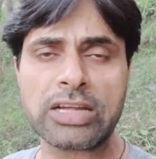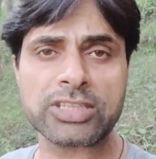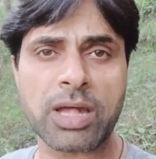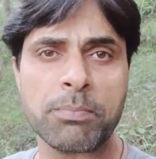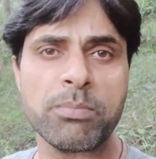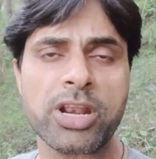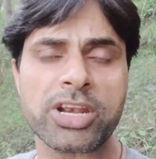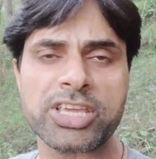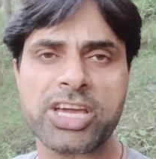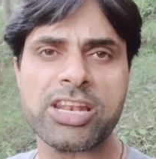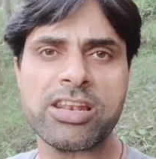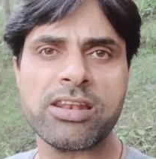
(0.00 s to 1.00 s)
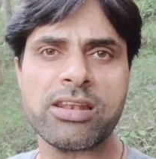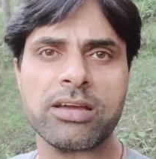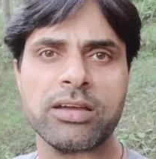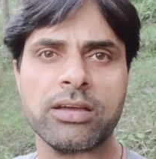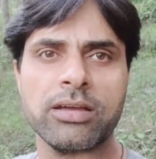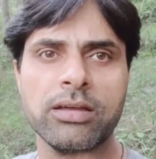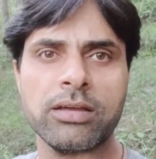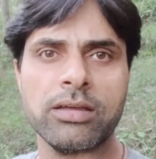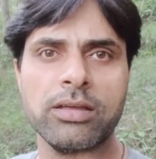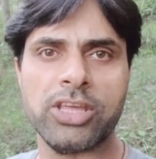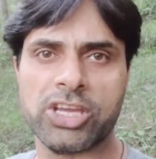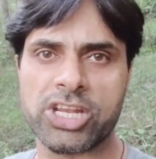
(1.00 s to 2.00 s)
some real
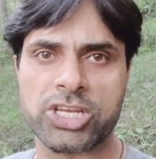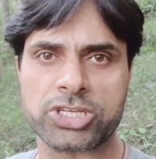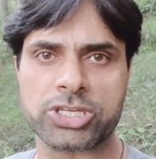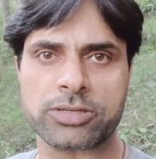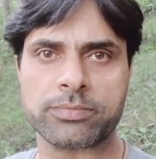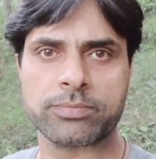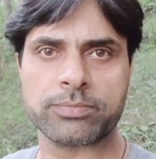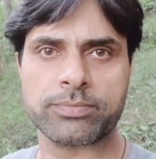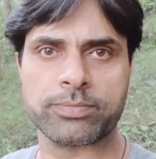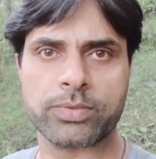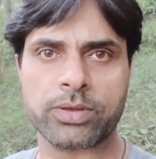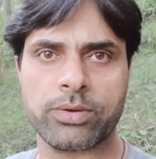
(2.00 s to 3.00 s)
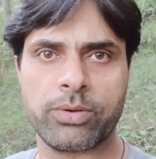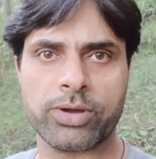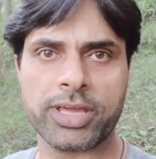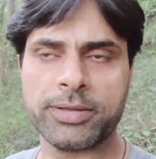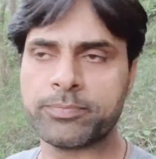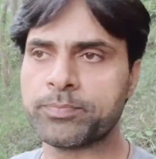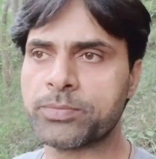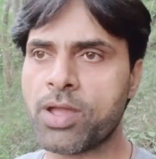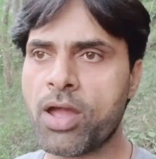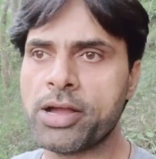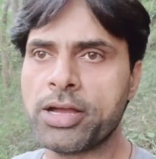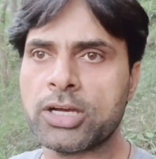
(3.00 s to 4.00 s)
English. Okay,
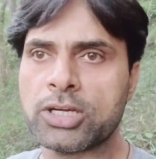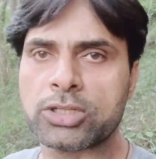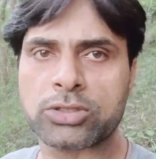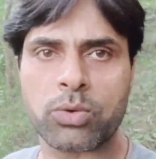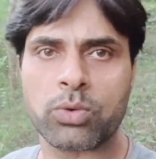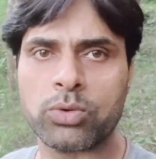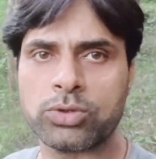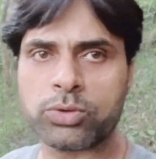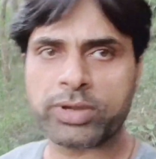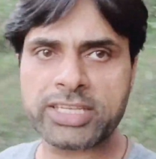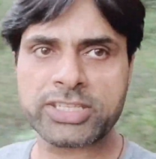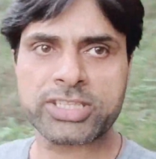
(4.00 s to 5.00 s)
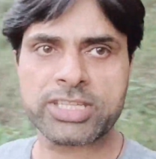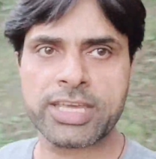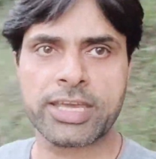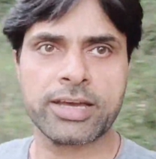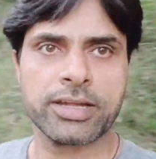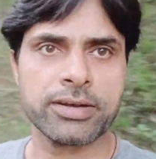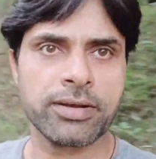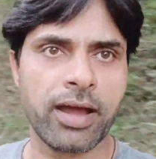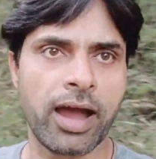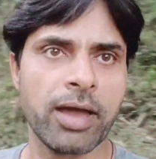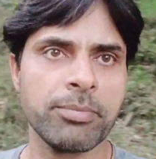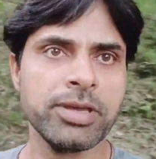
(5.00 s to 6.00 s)
so you can see here
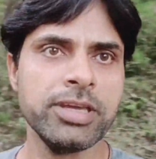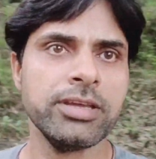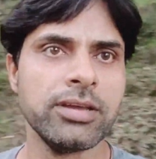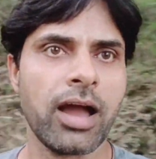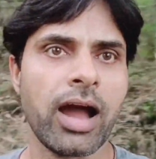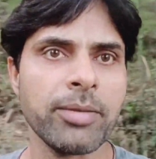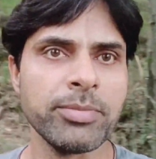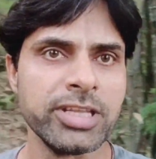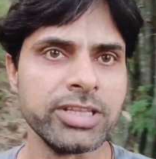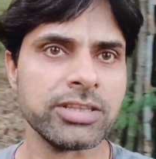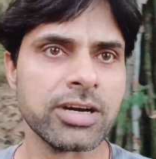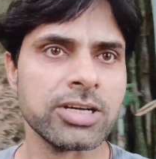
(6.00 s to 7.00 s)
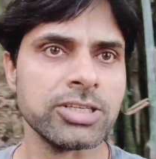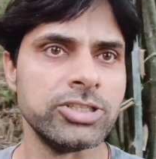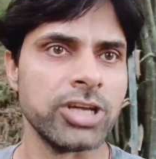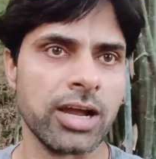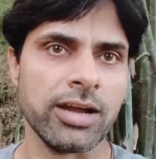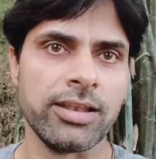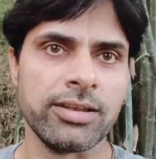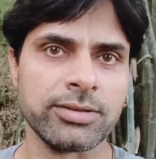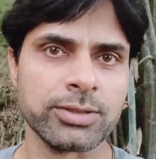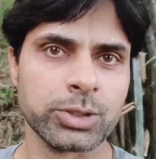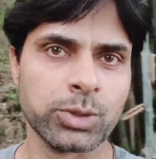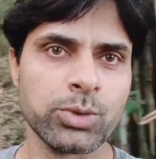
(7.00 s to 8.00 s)
I'm in the jungle.
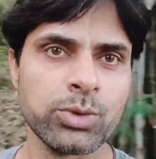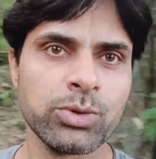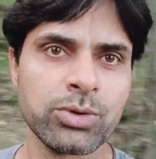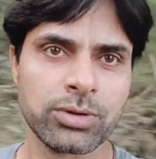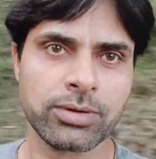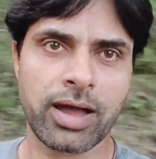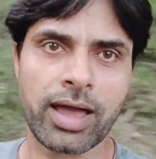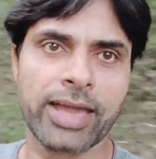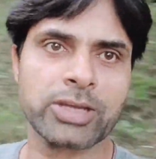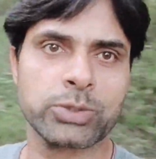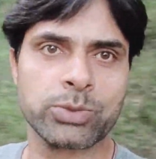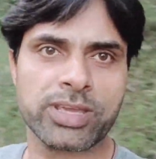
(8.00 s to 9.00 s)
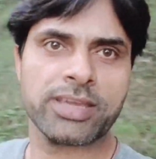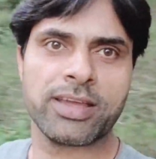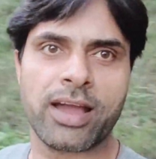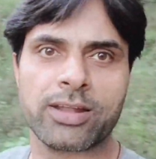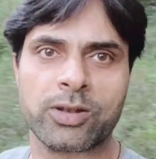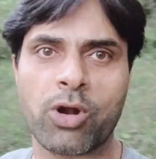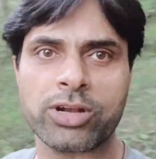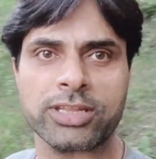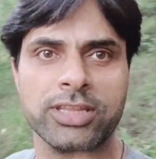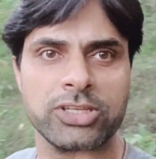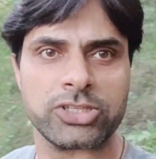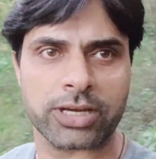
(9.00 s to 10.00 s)
So actually not
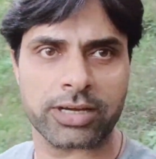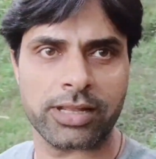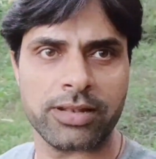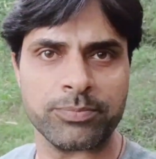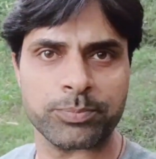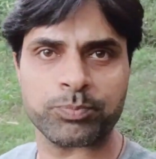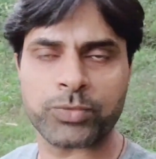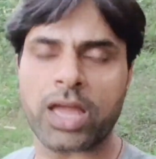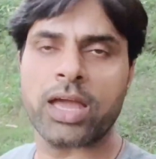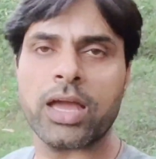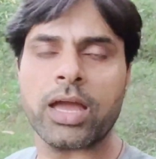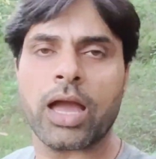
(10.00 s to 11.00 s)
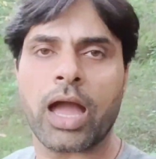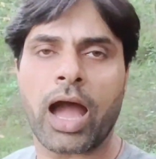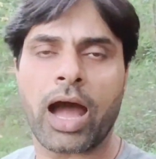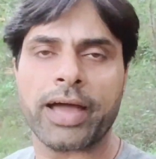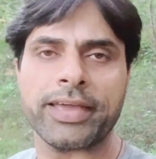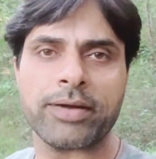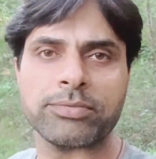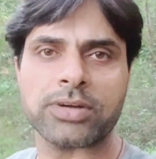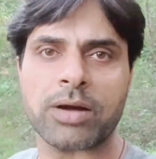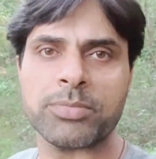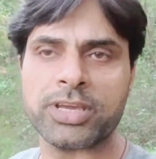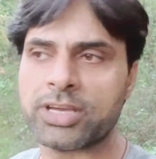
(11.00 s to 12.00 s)
in the jungle. I have
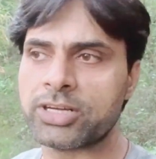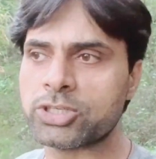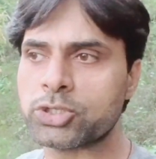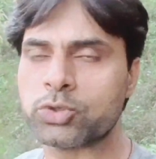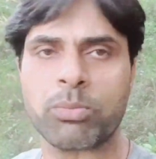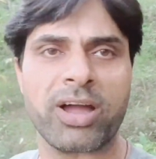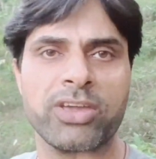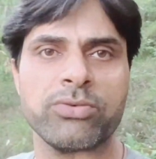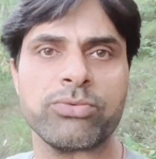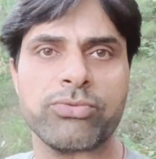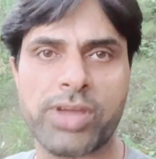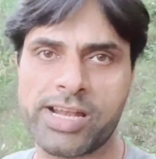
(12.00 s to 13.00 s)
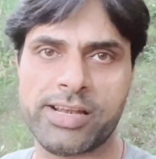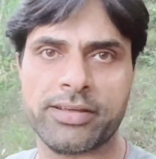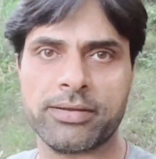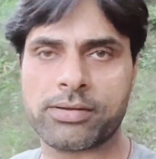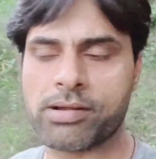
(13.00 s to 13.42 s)
come here to my field.